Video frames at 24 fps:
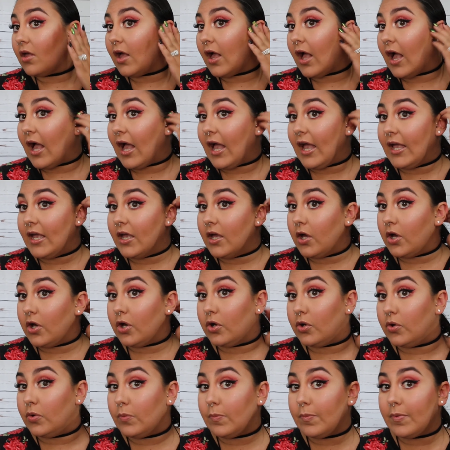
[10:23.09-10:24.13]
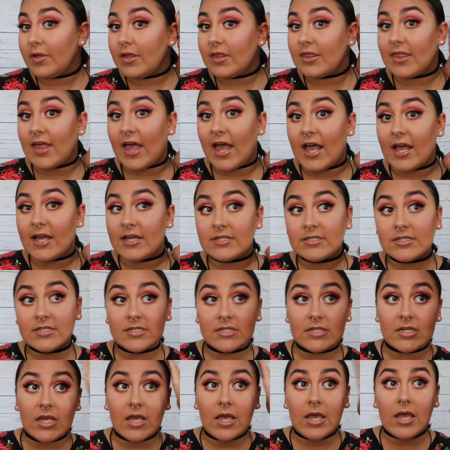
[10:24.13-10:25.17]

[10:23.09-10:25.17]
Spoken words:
I hope that